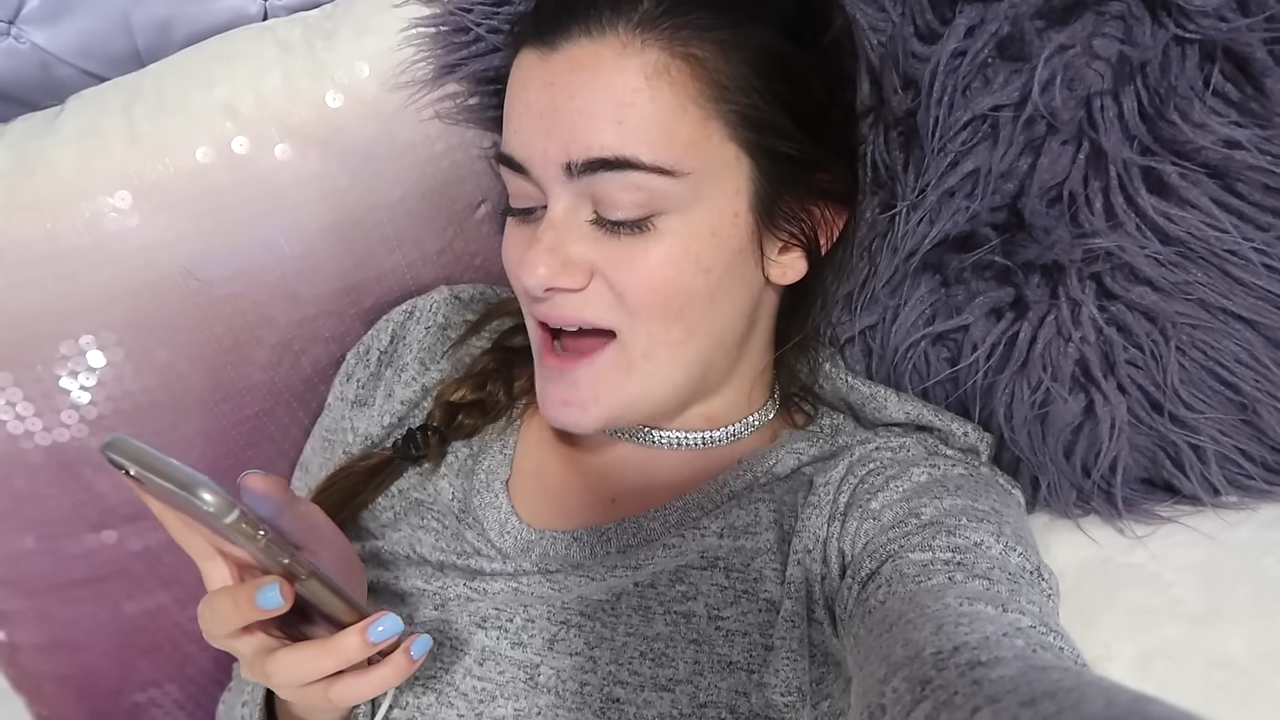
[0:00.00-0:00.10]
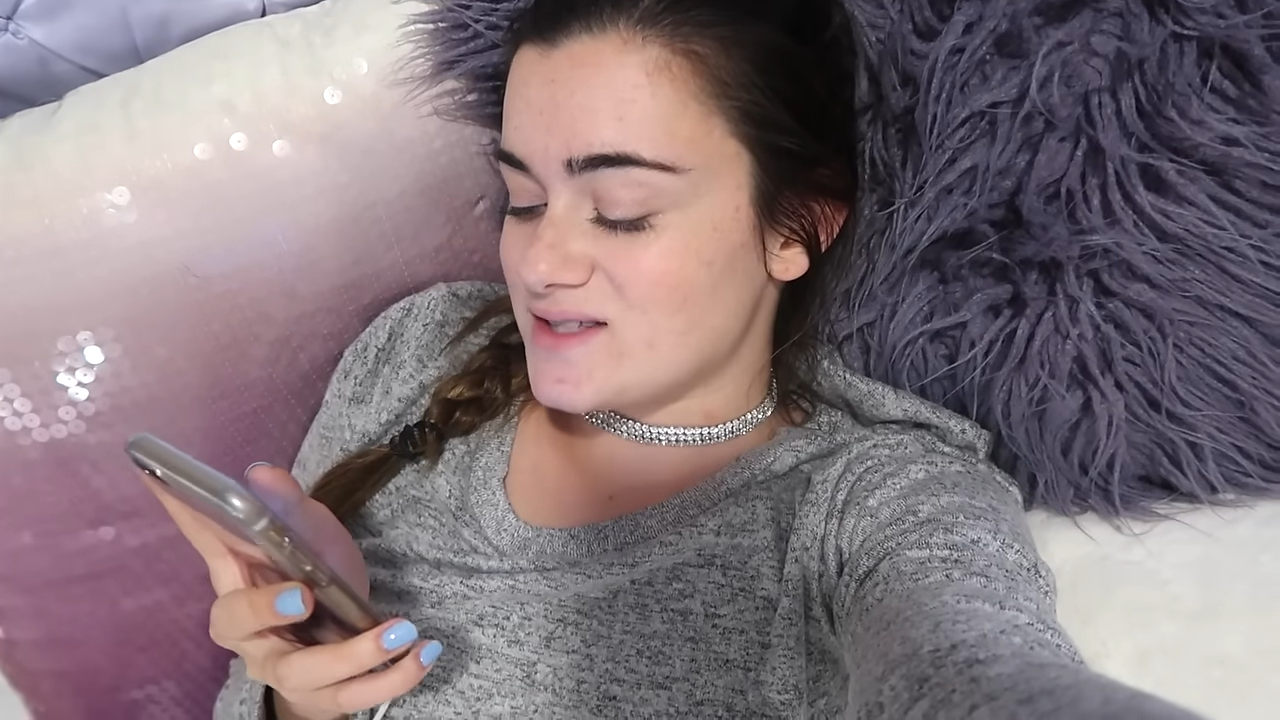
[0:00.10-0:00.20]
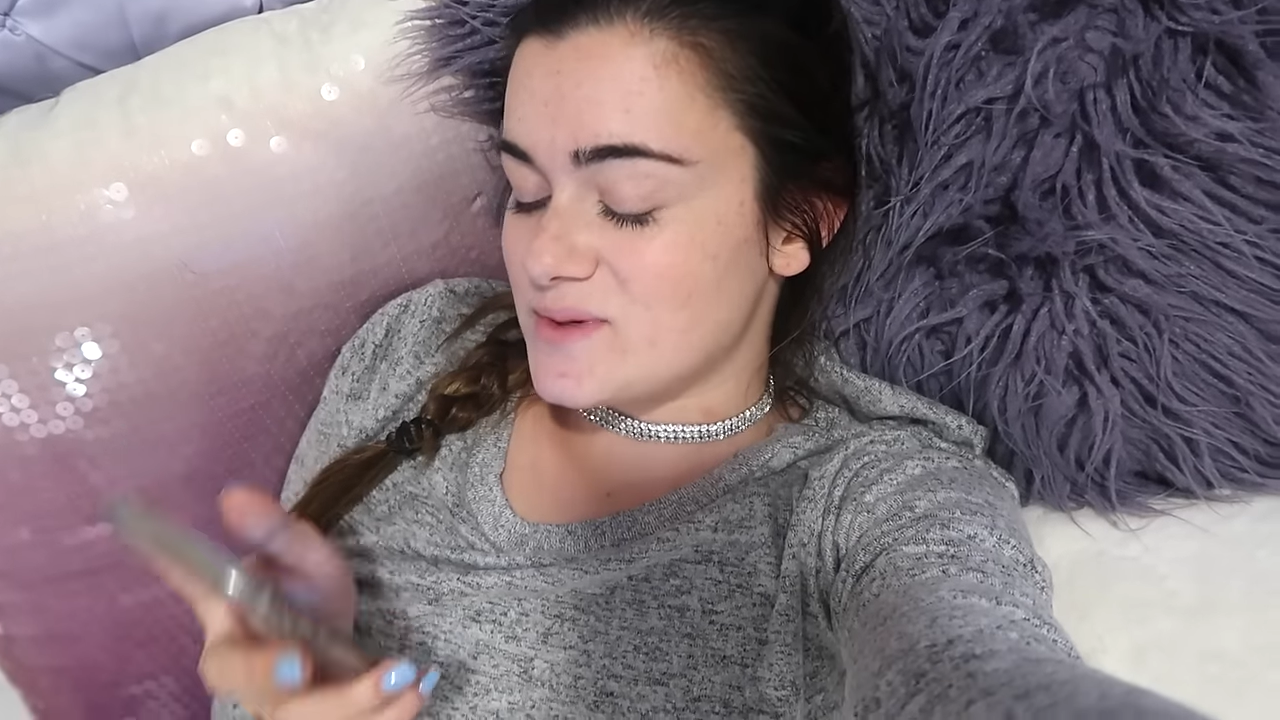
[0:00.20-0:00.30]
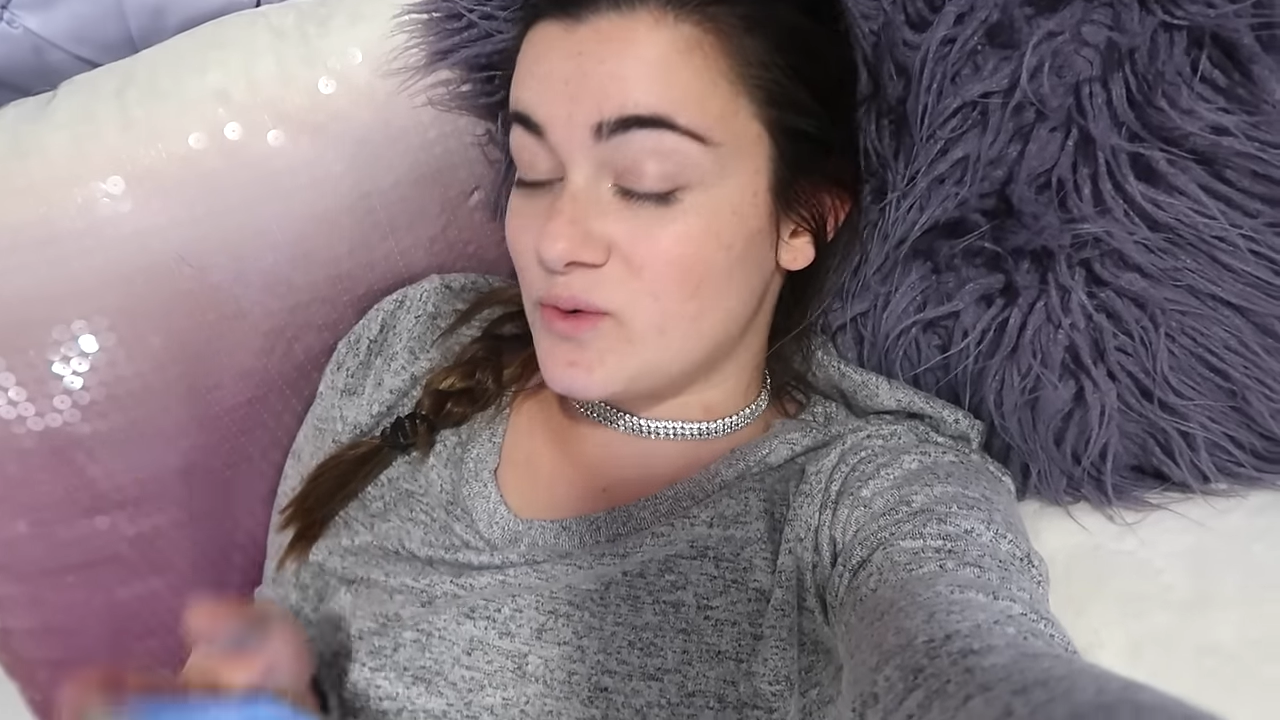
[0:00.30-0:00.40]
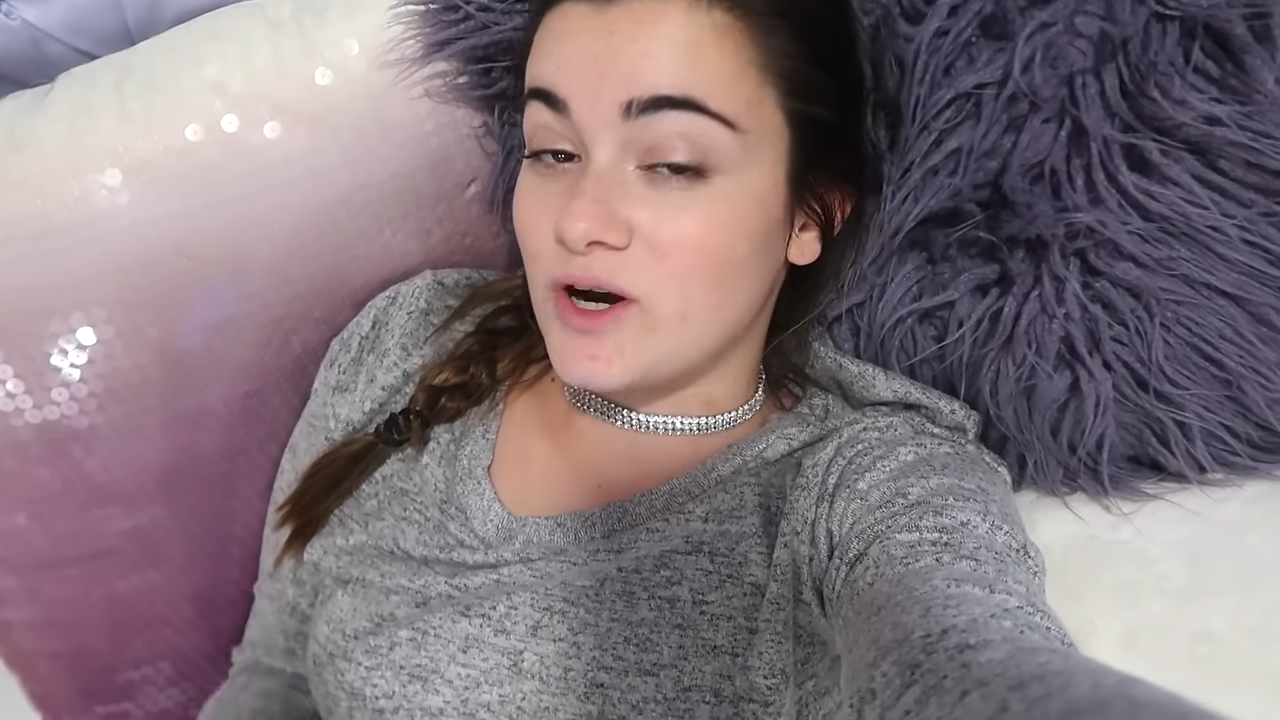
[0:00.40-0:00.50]

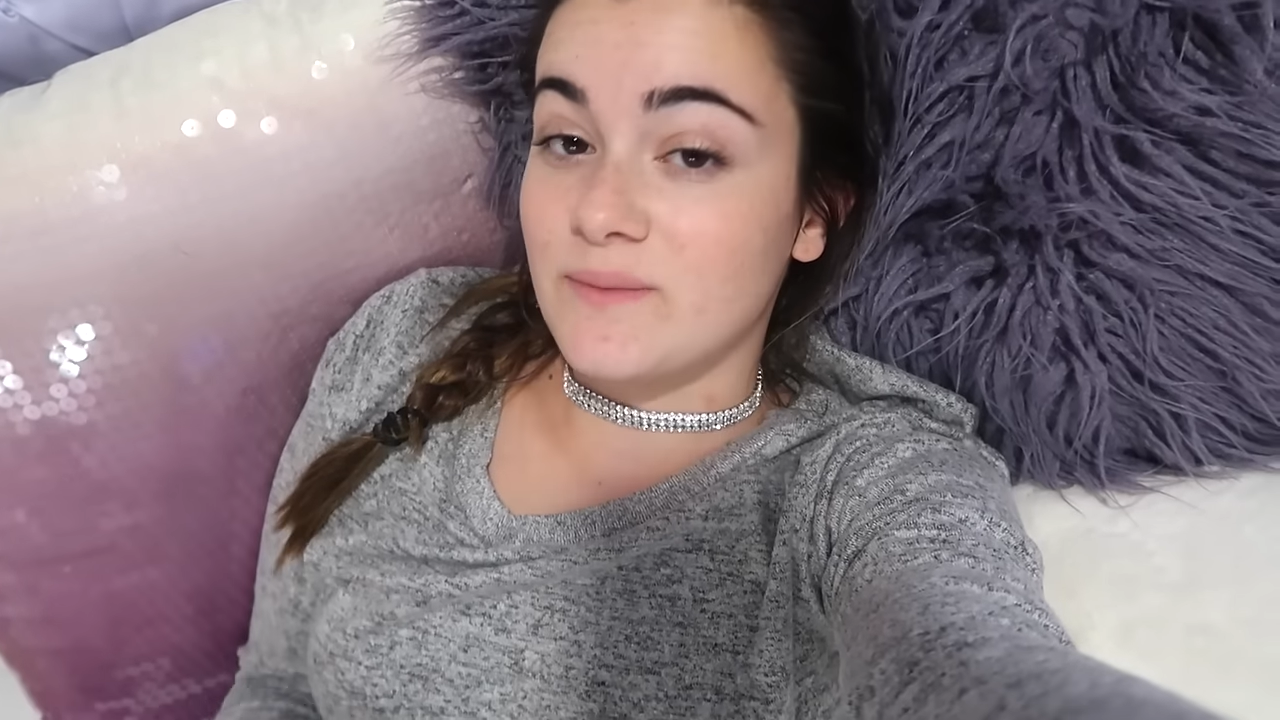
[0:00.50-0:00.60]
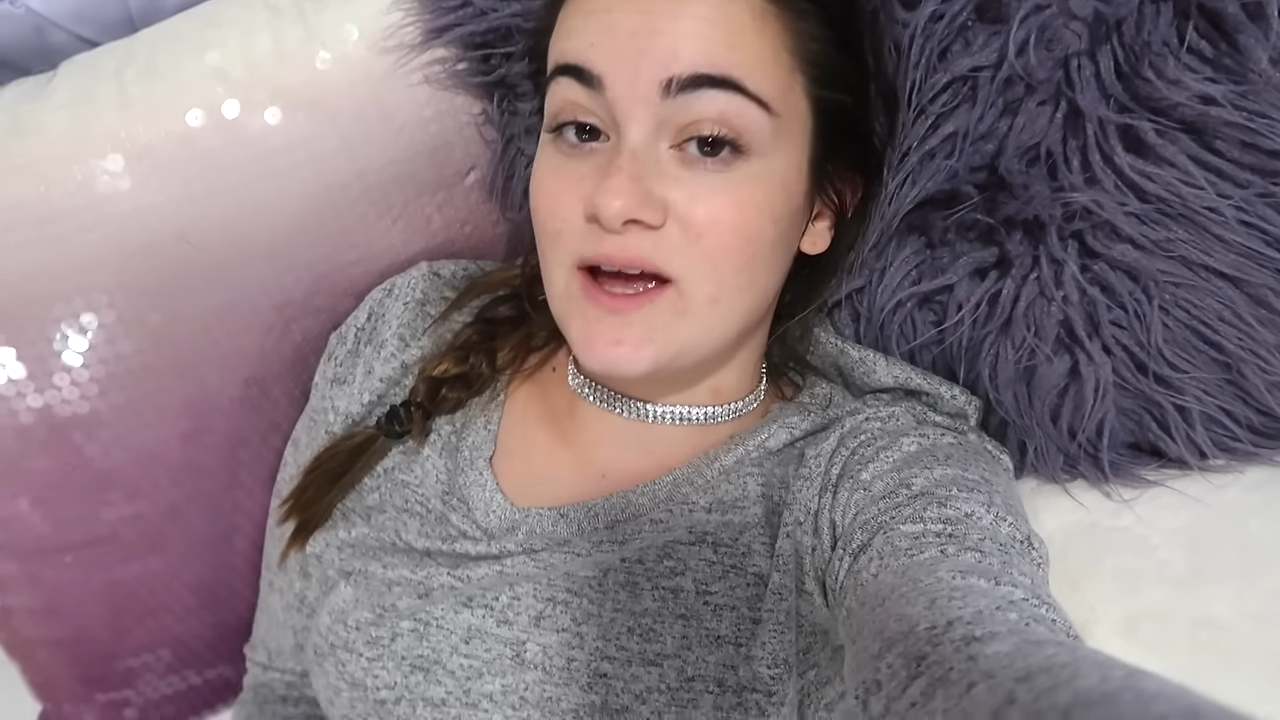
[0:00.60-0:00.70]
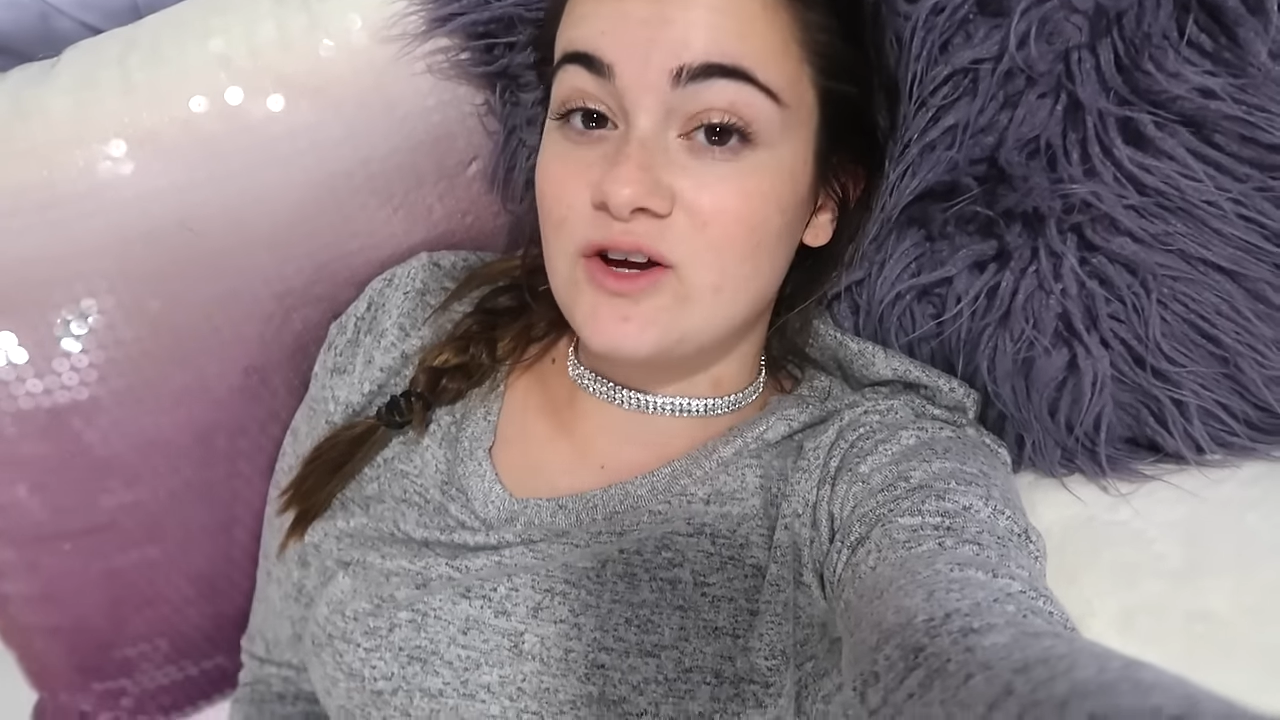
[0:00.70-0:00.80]
asked me what are my